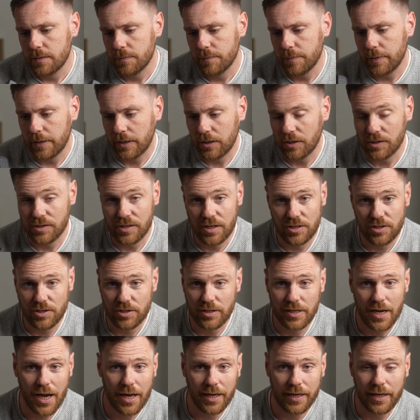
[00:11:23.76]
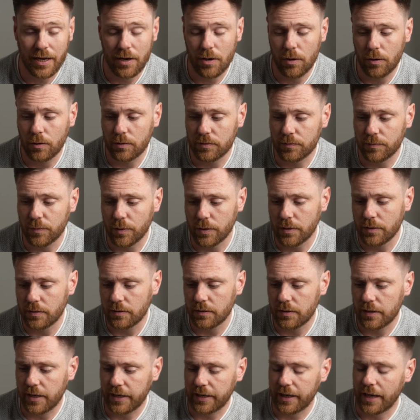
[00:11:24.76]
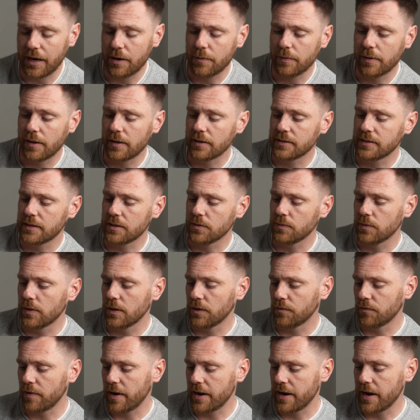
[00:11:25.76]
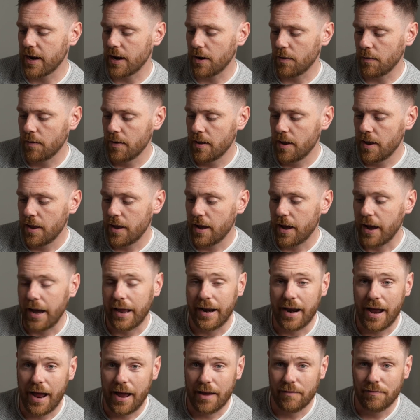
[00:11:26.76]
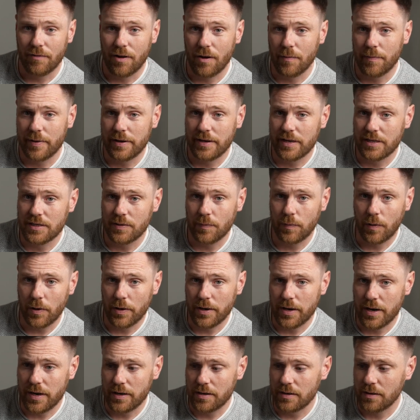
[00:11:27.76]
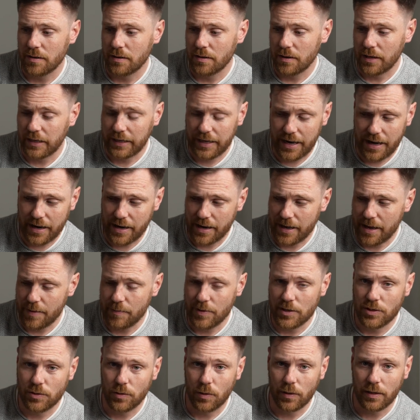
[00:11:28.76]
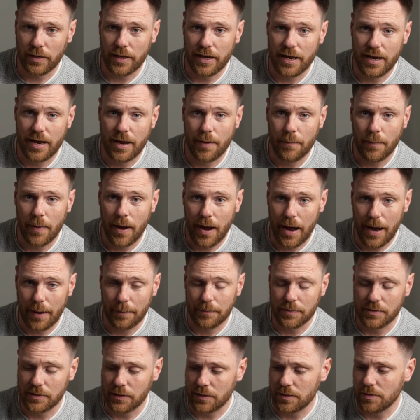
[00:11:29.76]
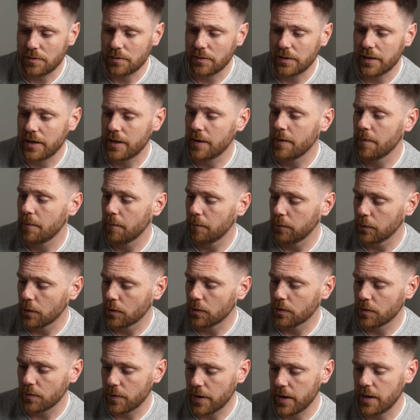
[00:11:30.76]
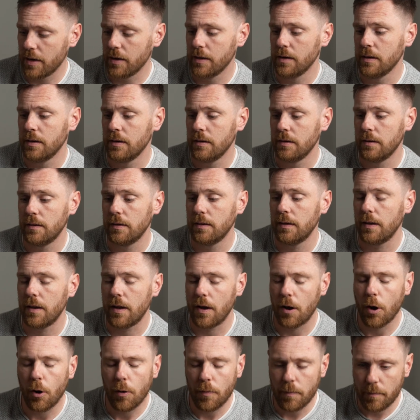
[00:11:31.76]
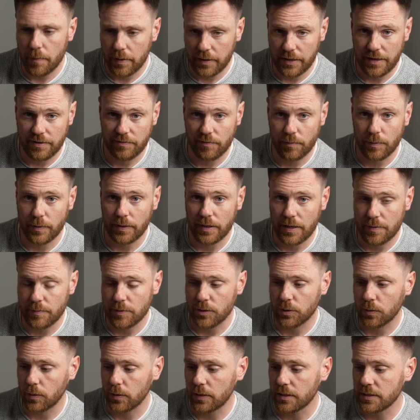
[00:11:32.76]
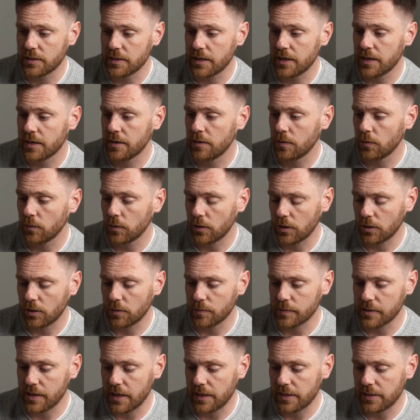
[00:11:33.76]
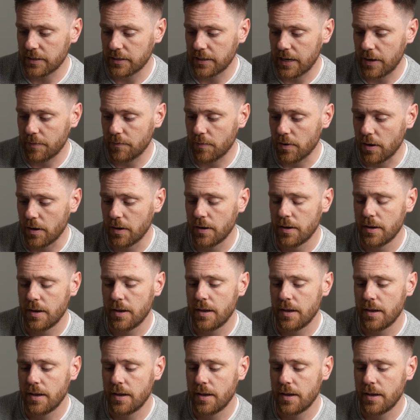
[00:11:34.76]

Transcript: because I just can't get hold of one like anyone else in the world right now. And I have not been disappointed. Again, image quality, I'm absolutely blown away. Unbelievable image quality that comes out of this camera.